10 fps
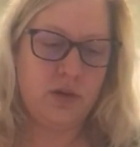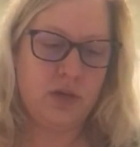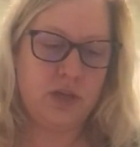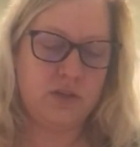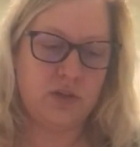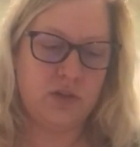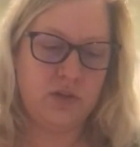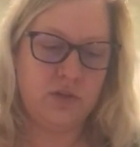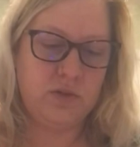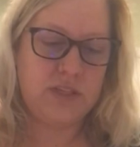insert
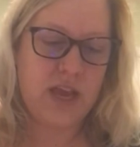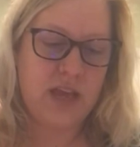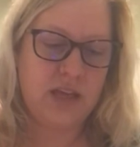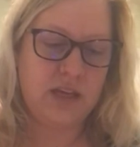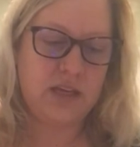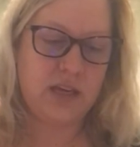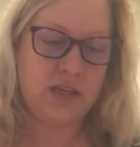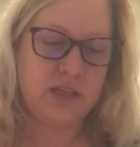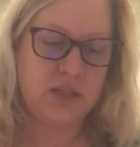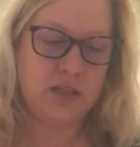new set and
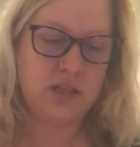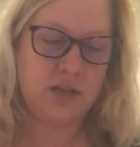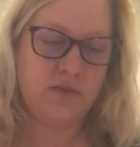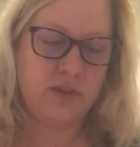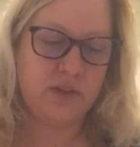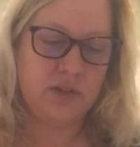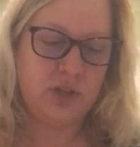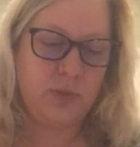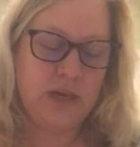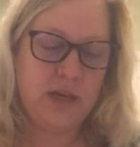connect the filled
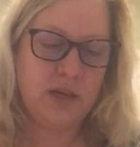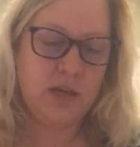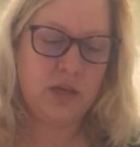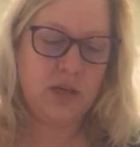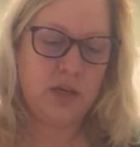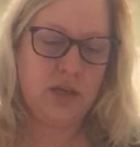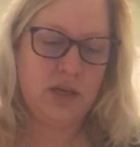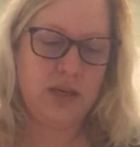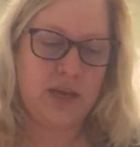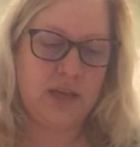tubing.
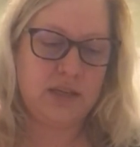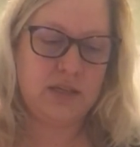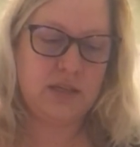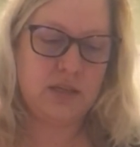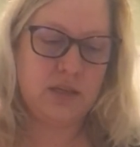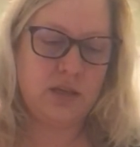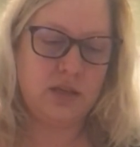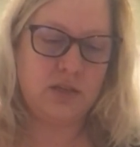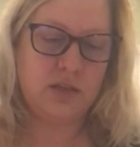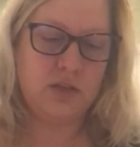yes,
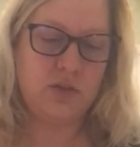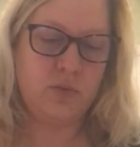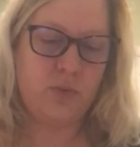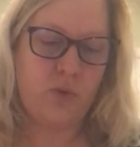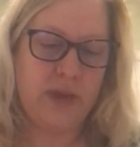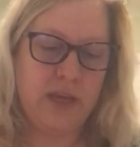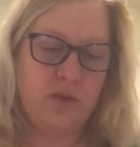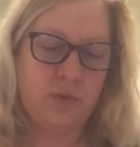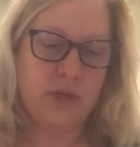it's going to do 0.3